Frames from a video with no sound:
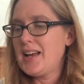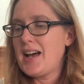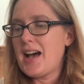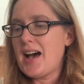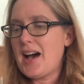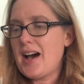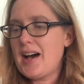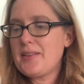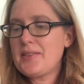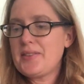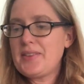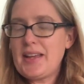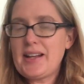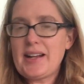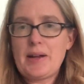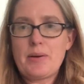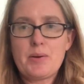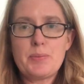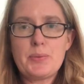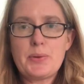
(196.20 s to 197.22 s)
Then
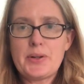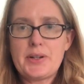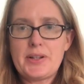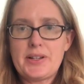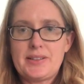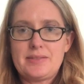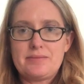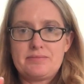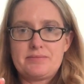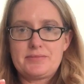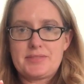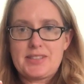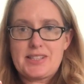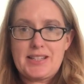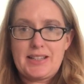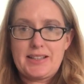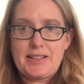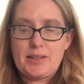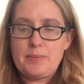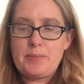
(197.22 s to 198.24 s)
I will put just
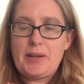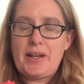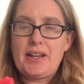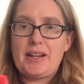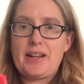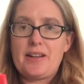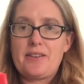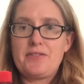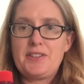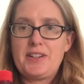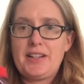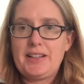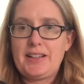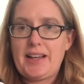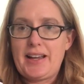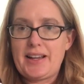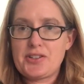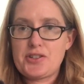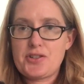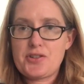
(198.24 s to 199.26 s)
a little bit of vanilla
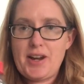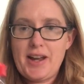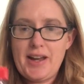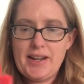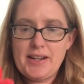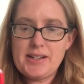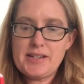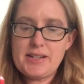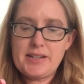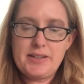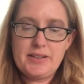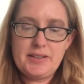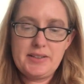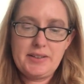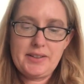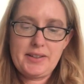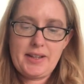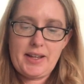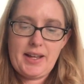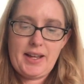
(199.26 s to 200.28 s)
extract
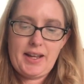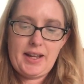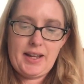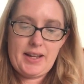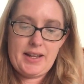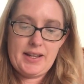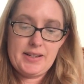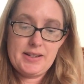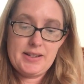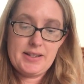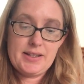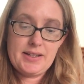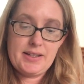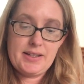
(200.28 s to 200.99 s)
and